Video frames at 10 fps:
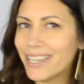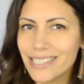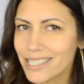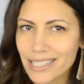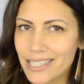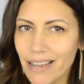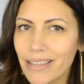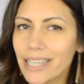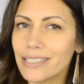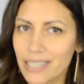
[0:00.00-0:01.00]
It doesn't sound
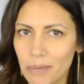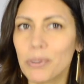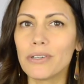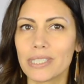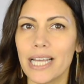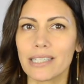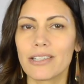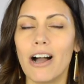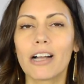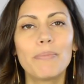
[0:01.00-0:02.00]
like a typical sex
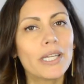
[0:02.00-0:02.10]
talk,